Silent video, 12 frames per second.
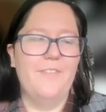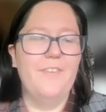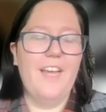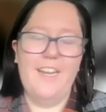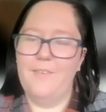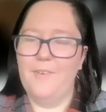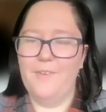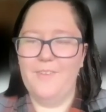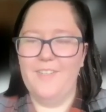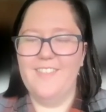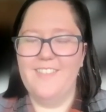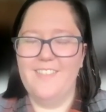if anyone
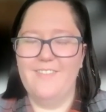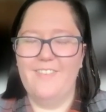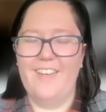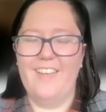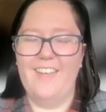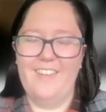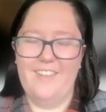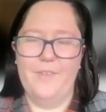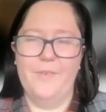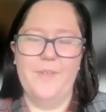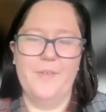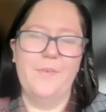wants to find
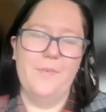your work,